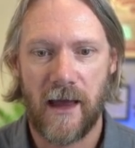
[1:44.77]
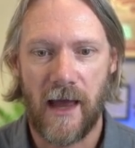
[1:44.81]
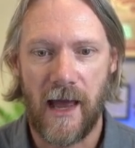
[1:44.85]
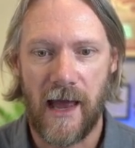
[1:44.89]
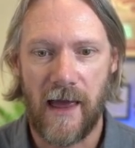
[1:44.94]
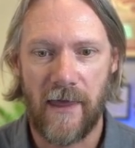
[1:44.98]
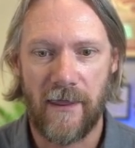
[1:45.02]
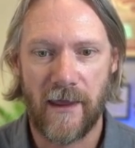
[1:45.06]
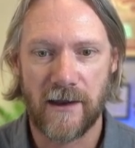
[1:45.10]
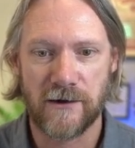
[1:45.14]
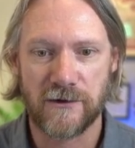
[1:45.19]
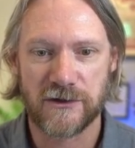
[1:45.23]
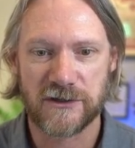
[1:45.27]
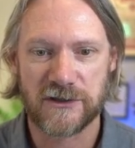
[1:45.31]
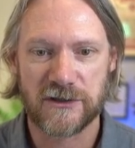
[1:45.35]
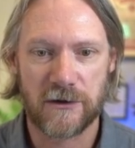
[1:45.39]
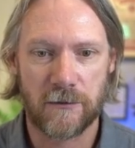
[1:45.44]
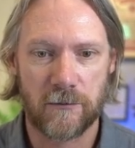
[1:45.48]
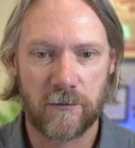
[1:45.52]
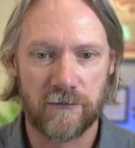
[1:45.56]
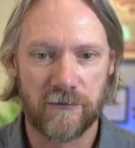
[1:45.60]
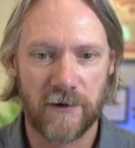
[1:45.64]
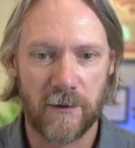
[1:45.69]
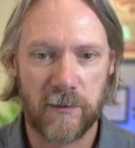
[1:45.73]
and then just
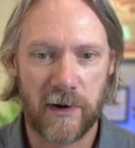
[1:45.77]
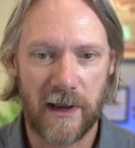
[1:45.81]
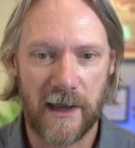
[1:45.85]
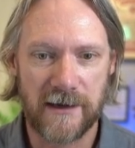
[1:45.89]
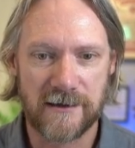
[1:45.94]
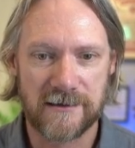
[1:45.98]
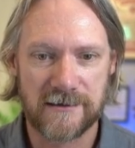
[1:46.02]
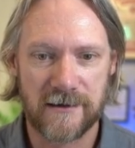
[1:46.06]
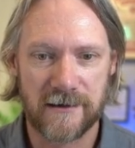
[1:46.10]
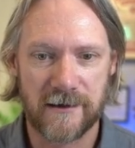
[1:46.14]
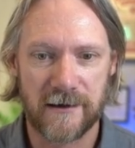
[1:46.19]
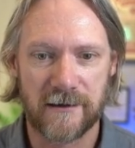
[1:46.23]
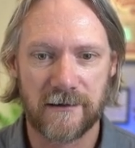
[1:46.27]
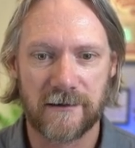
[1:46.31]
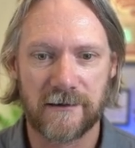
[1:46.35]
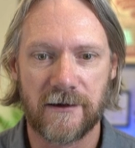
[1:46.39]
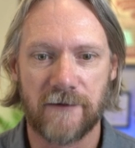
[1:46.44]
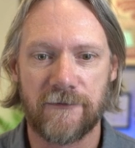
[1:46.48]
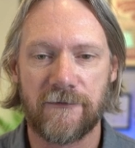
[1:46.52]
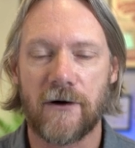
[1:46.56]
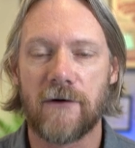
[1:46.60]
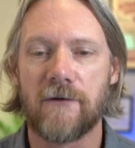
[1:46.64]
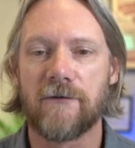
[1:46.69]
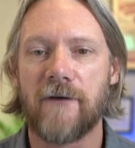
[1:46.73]
to replace the
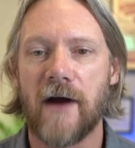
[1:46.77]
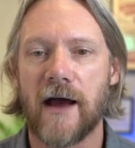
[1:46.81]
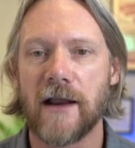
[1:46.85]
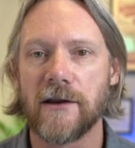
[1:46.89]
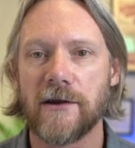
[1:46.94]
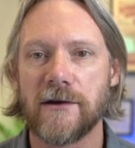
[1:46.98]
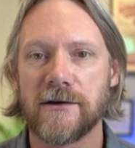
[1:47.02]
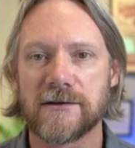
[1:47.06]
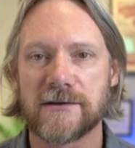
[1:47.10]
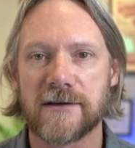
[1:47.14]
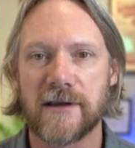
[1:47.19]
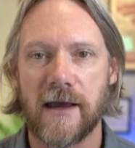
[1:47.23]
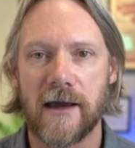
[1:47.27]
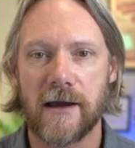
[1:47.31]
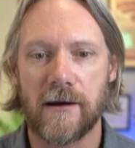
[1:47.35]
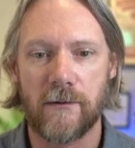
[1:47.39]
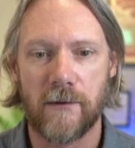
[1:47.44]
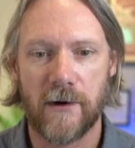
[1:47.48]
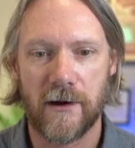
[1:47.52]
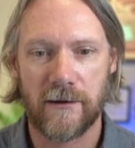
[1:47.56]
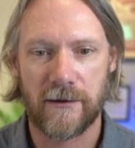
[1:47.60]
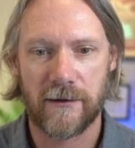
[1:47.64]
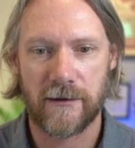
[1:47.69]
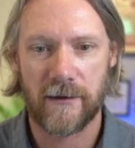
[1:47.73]
default values there
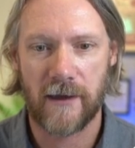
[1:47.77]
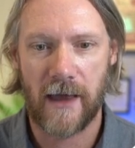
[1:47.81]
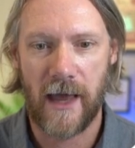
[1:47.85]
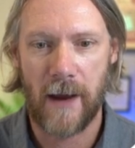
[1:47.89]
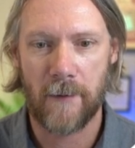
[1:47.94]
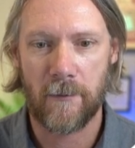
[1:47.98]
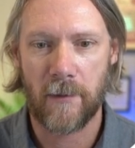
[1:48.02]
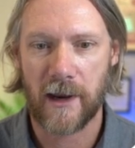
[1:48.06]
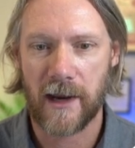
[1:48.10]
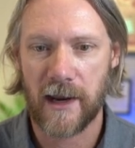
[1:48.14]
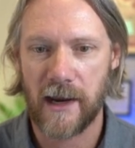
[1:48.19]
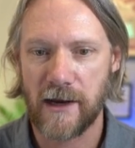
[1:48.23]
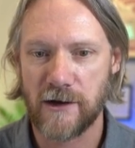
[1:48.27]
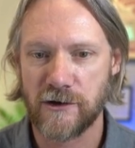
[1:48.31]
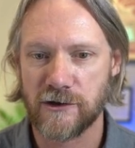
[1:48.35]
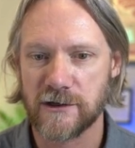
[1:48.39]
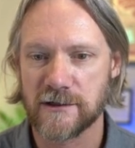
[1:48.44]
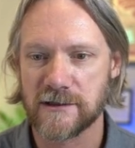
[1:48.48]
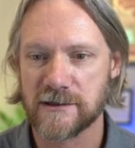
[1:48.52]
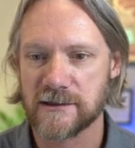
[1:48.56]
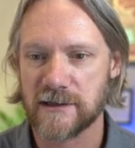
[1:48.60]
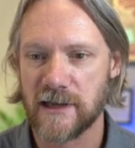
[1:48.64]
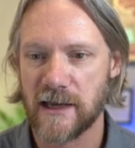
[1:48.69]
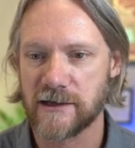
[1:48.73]
with
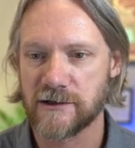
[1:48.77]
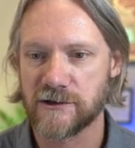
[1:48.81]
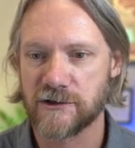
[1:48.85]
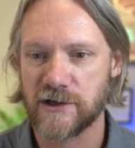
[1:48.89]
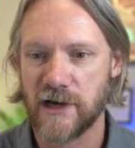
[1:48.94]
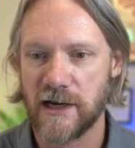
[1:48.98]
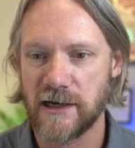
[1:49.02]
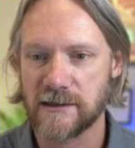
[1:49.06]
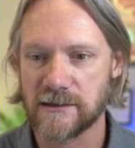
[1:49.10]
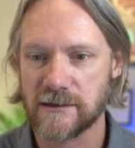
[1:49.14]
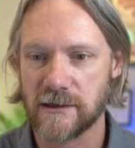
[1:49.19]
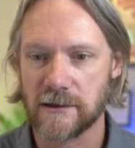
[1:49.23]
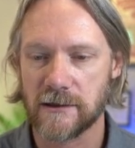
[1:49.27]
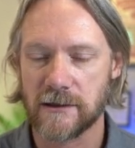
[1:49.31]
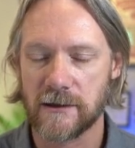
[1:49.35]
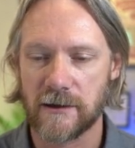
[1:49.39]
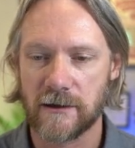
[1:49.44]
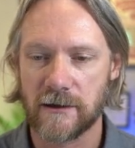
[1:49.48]
application slash JSON.